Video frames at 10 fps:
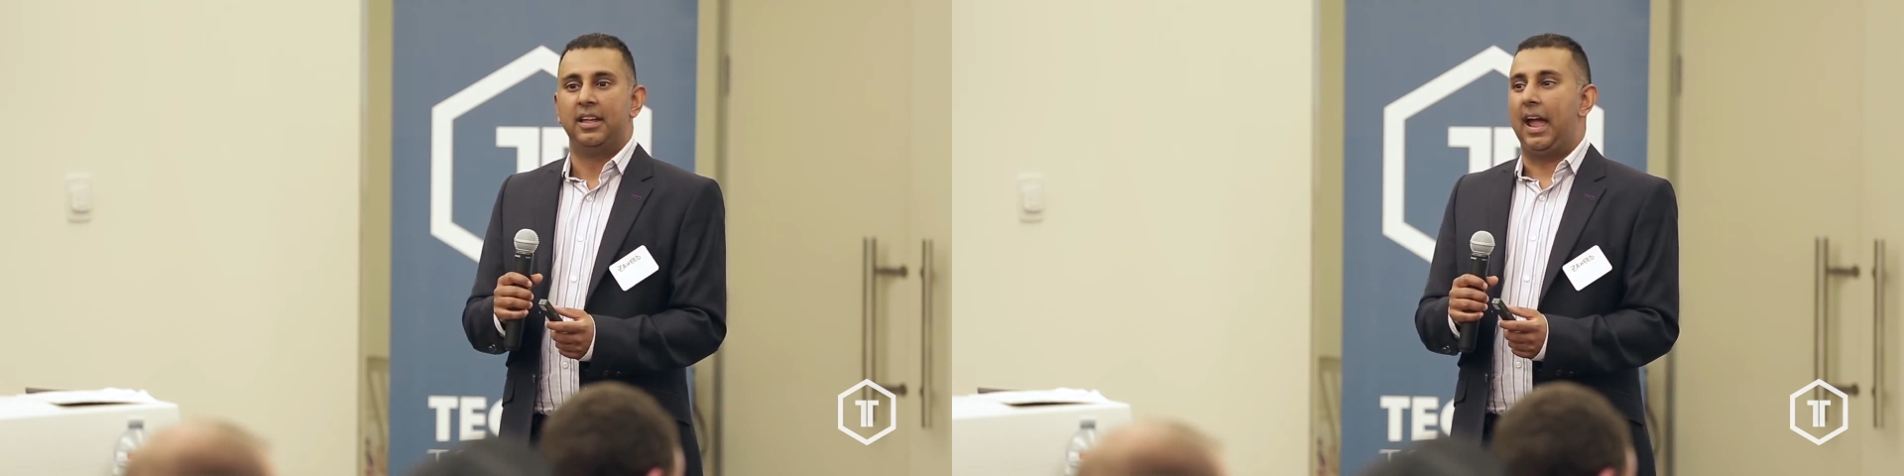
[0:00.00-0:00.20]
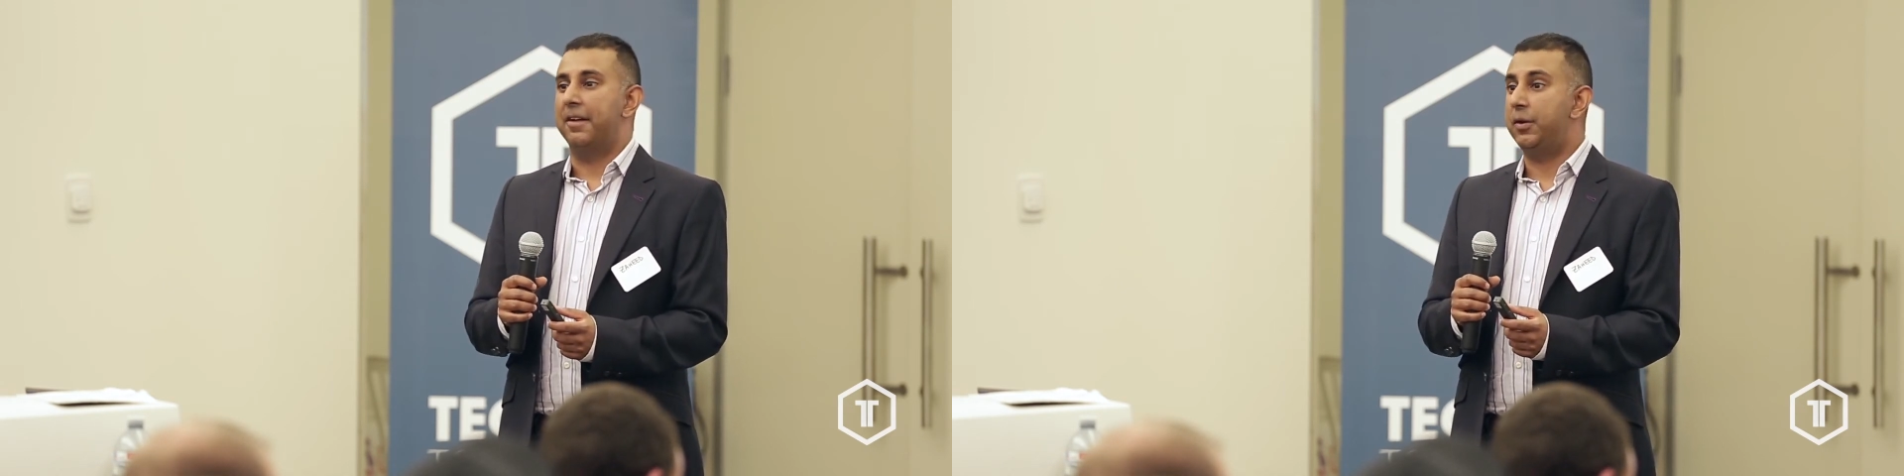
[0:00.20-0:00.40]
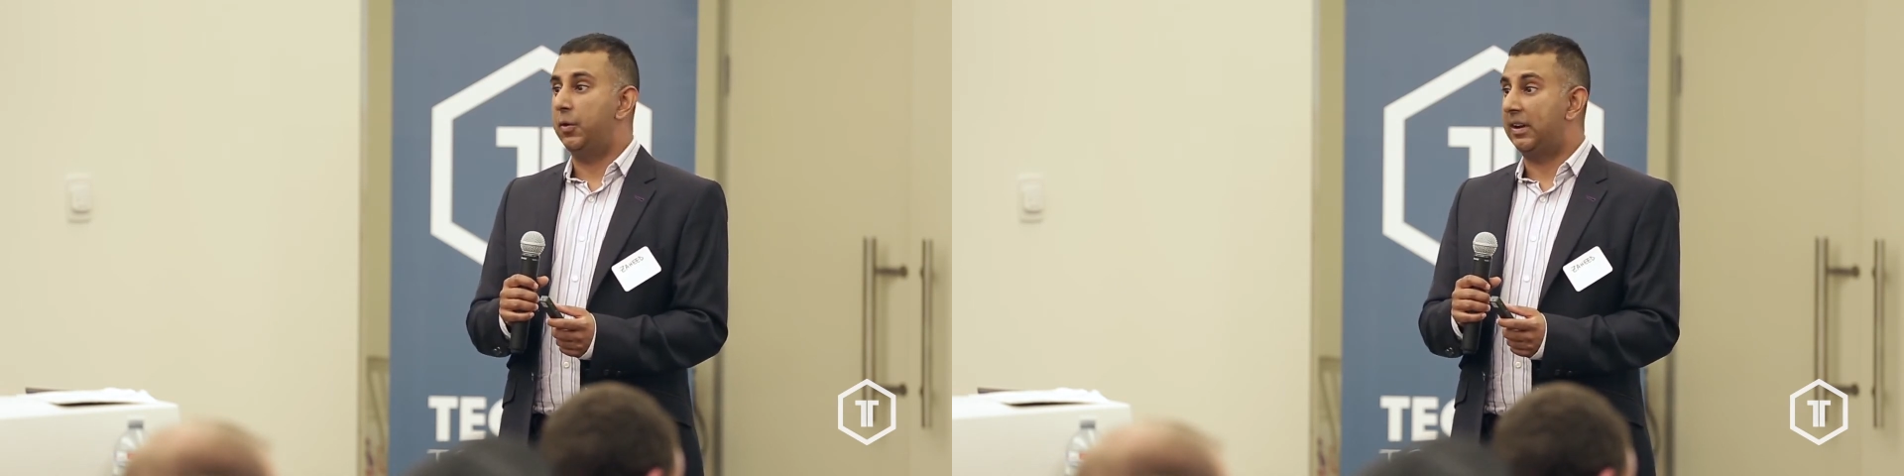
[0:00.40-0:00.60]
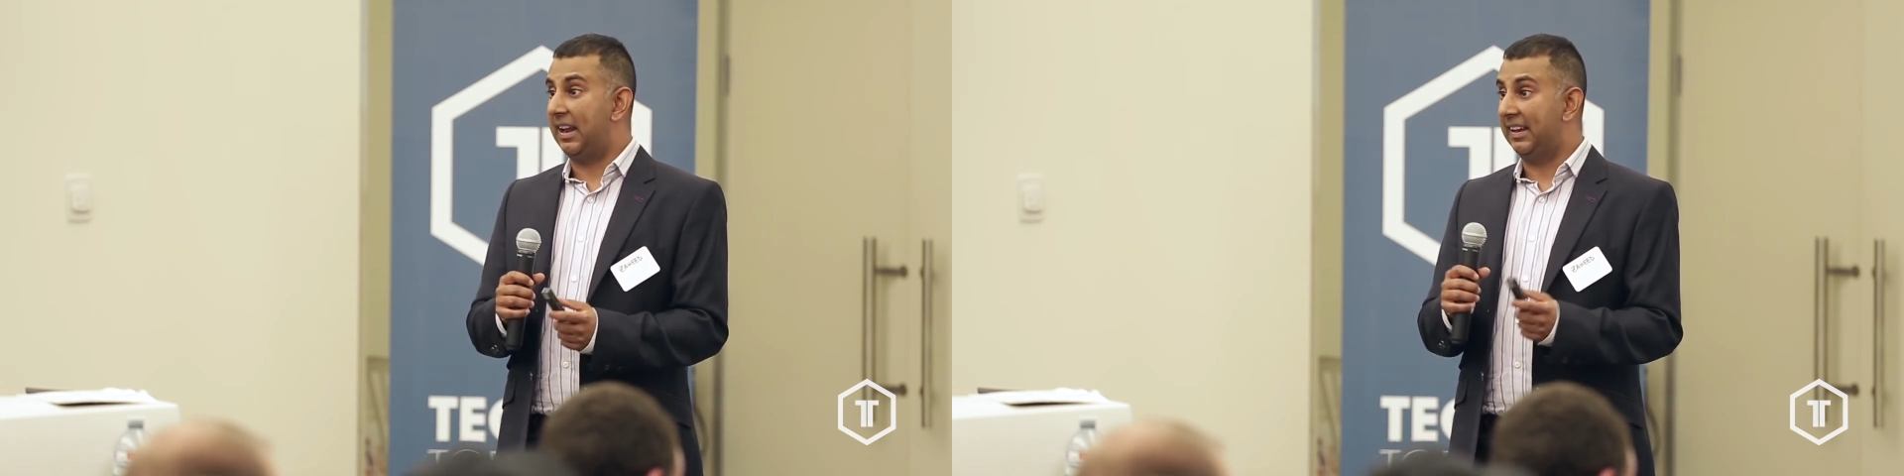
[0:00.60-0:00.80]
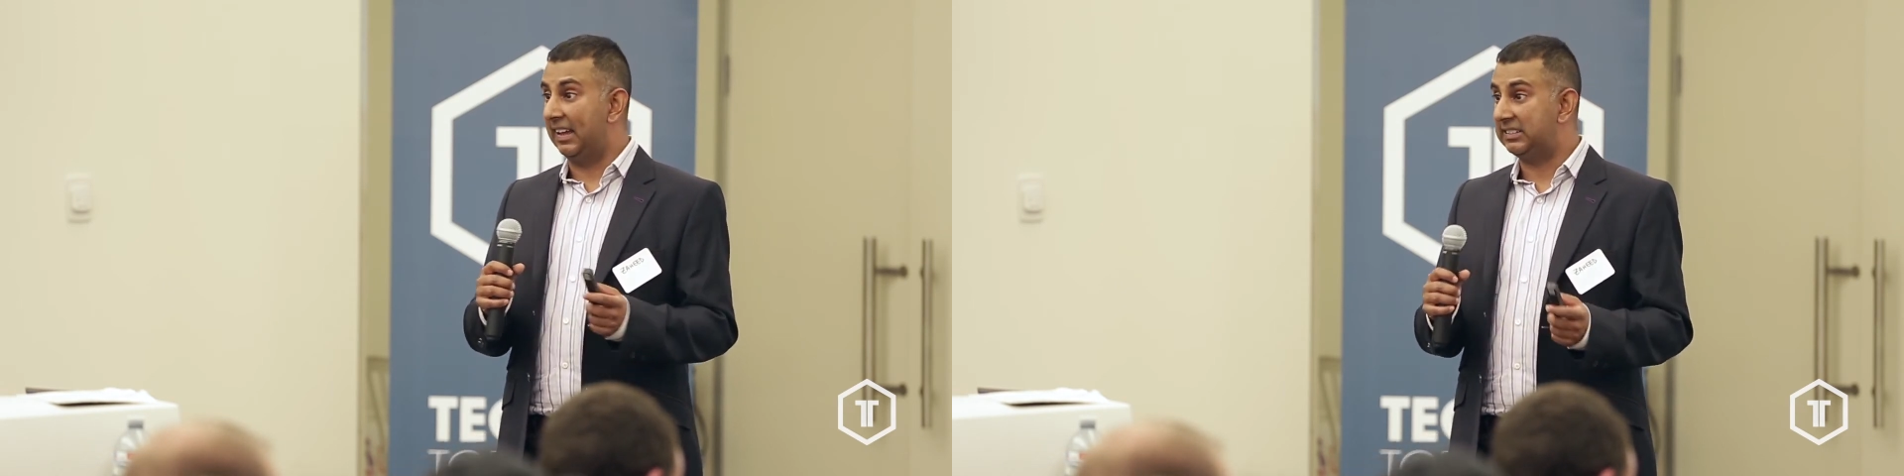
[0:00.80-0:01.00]
Everyone
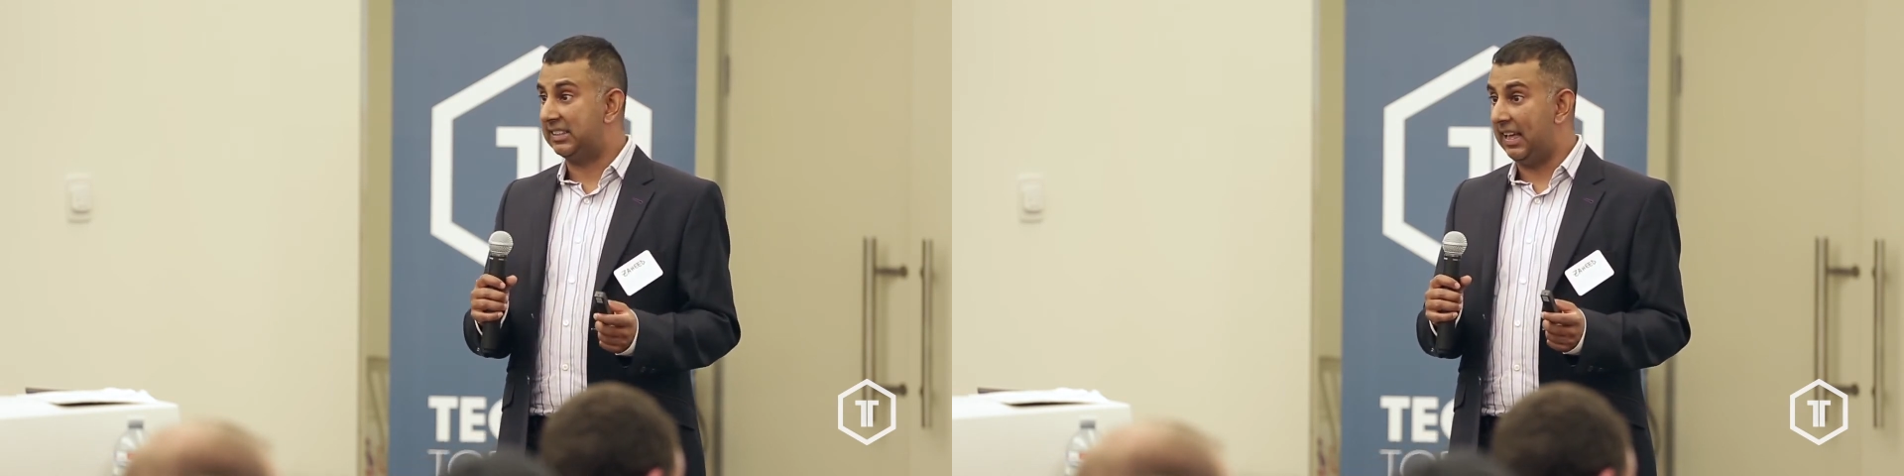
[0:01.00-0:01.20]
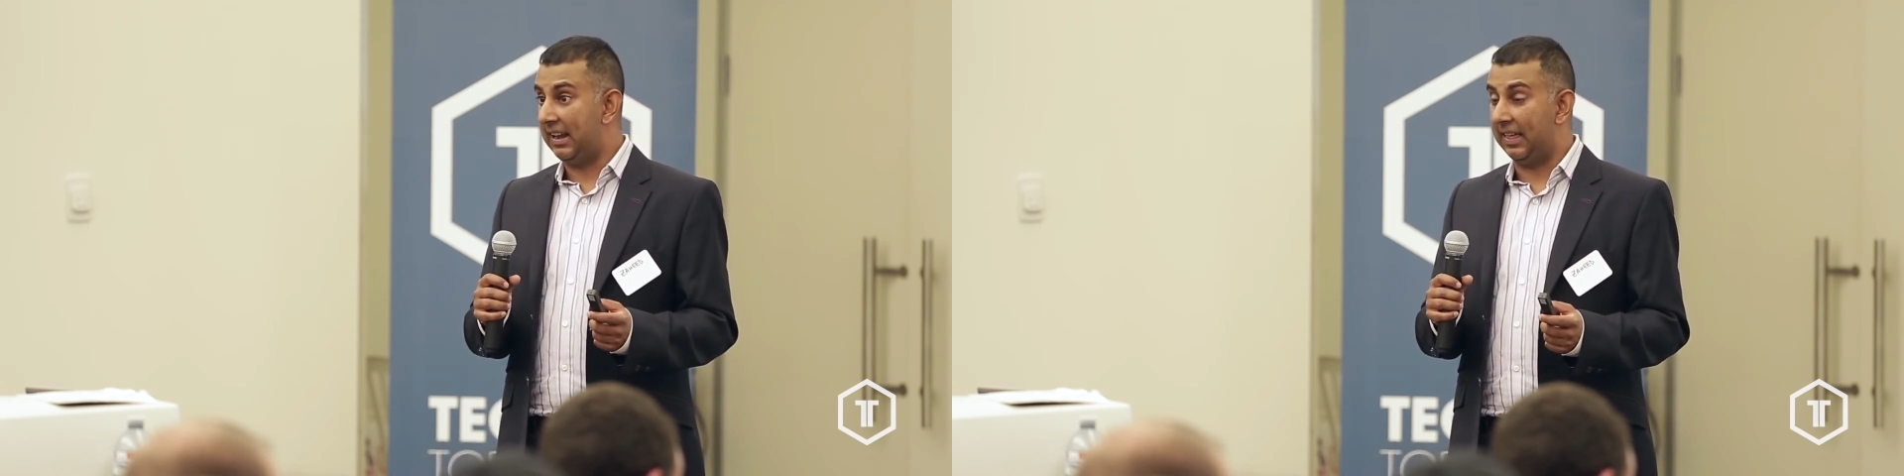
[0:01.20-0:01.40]
kind of gets that,